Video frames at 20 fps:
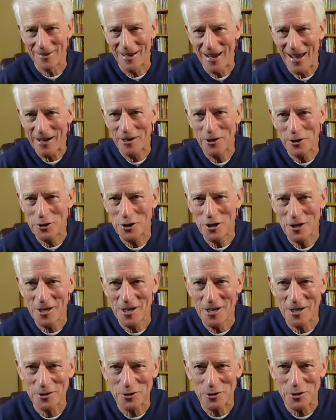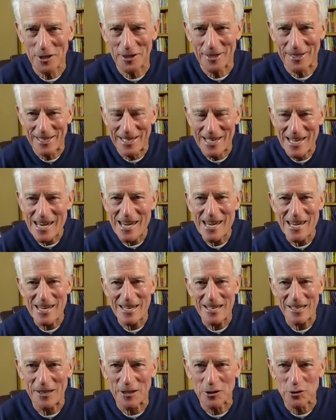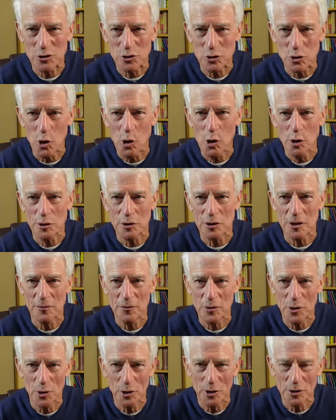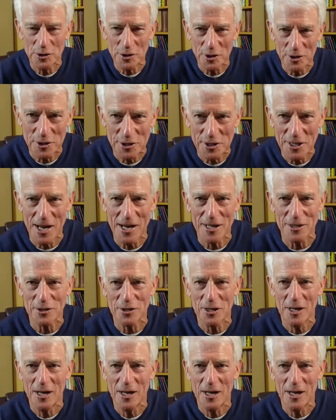Energy is the key, the source of your success